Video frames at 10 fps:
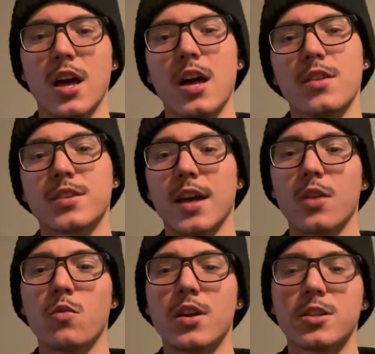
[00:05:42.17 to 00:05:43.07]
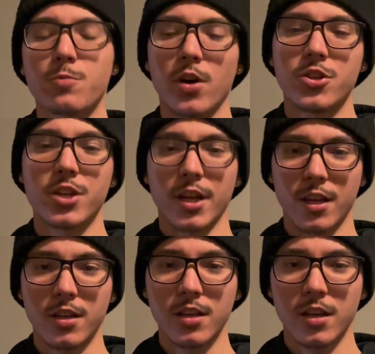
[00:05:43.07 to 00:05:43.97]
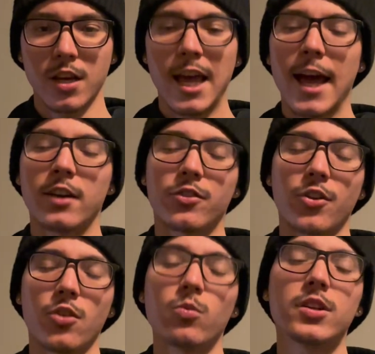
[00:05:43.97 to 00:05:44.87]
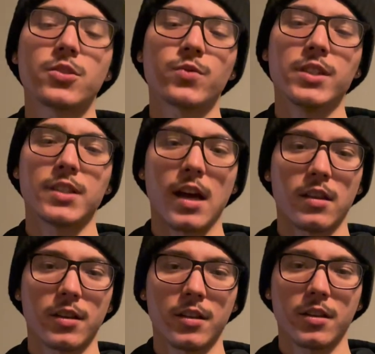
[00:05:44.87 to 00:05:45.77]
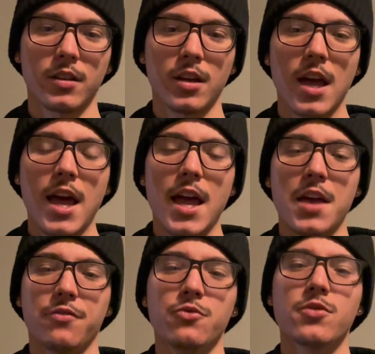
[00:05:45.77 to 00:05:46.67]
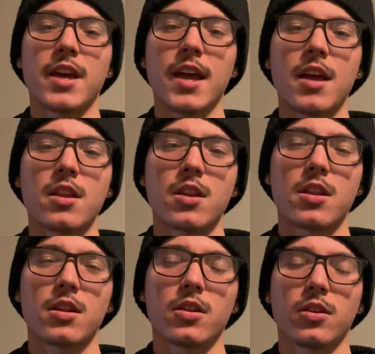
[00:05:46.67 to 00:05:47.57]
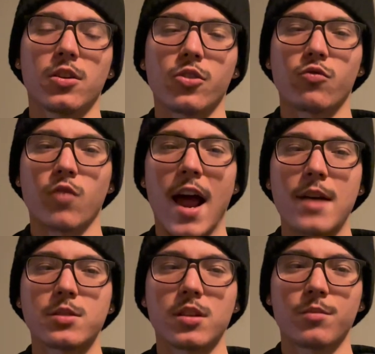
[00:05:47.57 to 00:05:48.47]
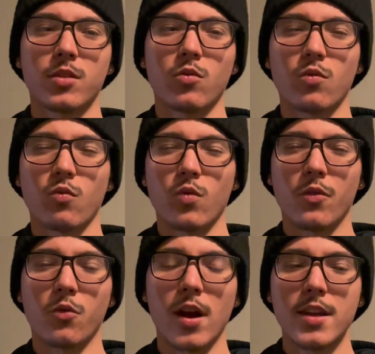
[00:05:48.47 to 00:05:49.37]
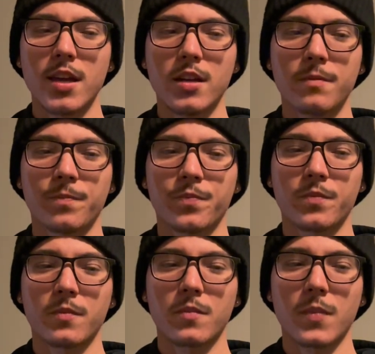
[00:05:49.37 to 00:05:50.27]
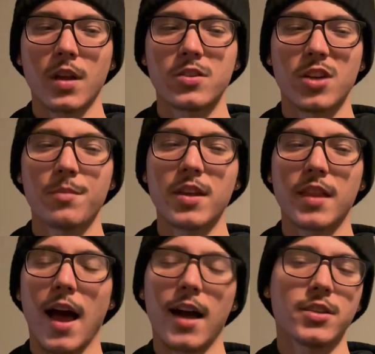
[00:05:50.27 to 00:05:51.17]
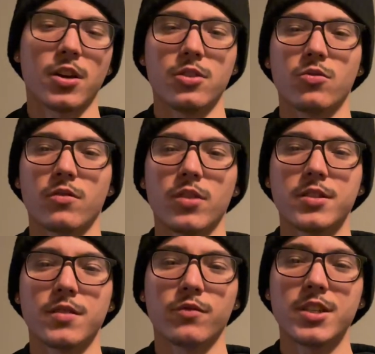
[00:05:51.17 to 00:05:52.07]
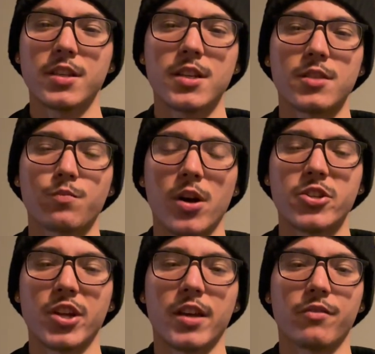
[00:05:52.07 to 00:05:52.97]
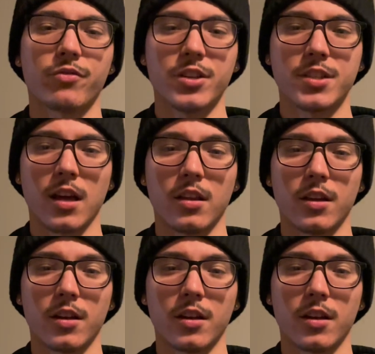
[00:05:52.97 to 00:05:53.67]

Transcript: The second one is punching in, and the third one is freestyling. If you can't grasp something with writing, something that I started doing recently is punching in and freestyling.